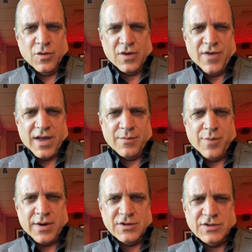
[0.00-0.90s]
would have had a
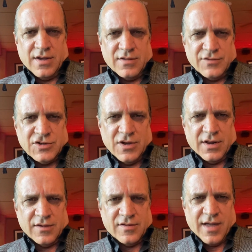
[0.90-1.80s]
better chance of
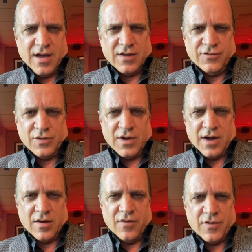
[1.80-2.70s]
shutting us down if you
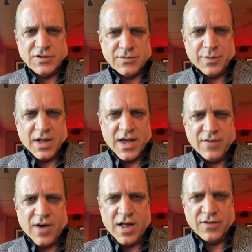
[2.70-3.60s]
cut off our supply
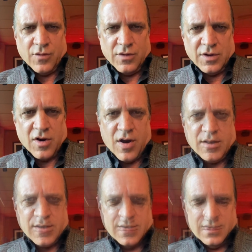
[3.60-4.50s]
of olive oil and garlic.